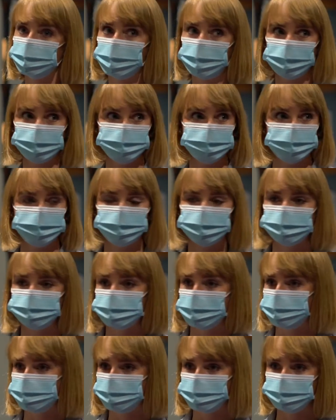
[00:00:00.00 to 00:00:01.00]
awesome
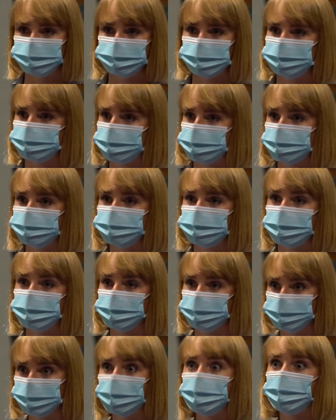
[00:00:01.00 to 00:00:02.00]
presenters. I've learned
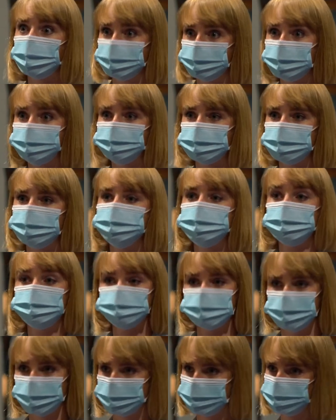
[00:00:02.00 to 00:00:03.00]
a lot already about
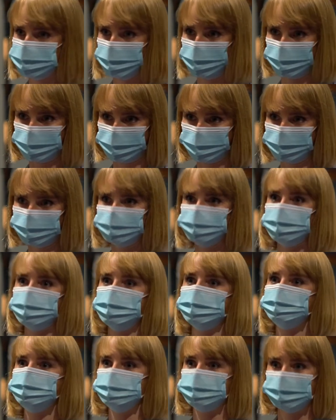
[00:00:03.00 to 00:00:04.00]
genetic
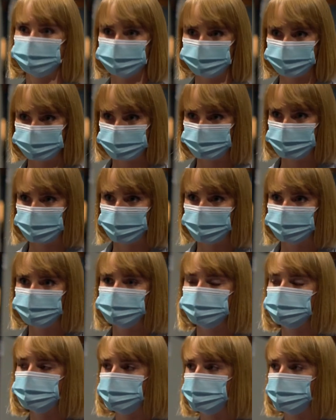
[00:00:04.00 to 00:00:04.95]
genealogy, degraded remains,